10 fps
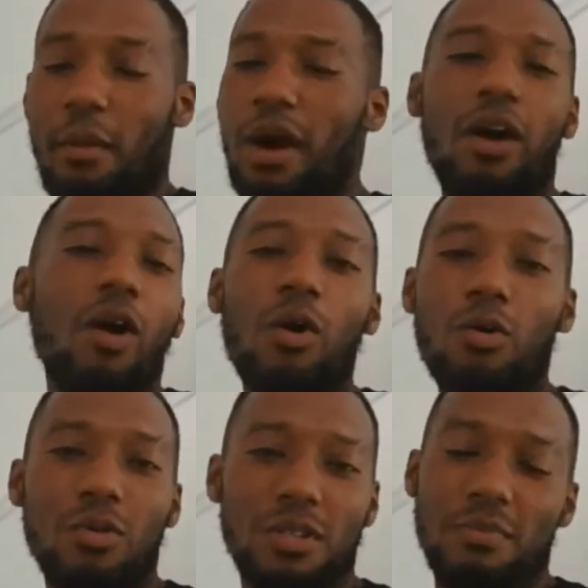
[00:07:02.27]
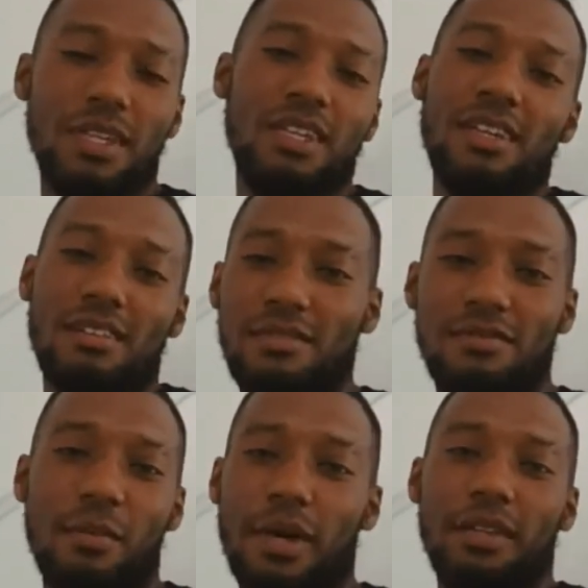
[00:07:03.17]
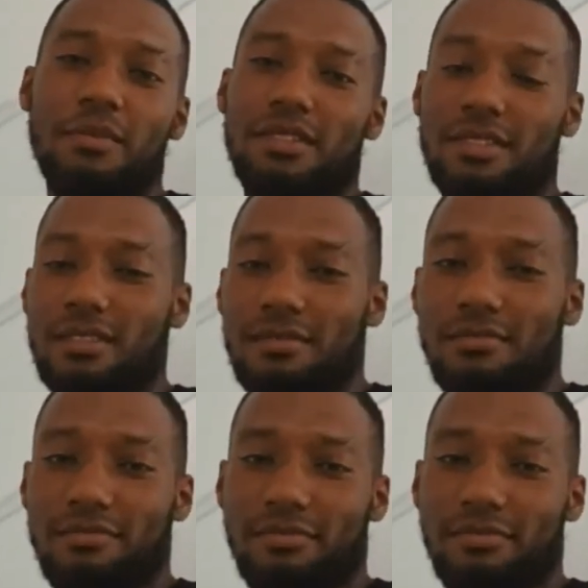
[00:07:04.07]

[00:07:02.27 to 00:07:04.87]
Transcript: but I'll always be from Edmonton.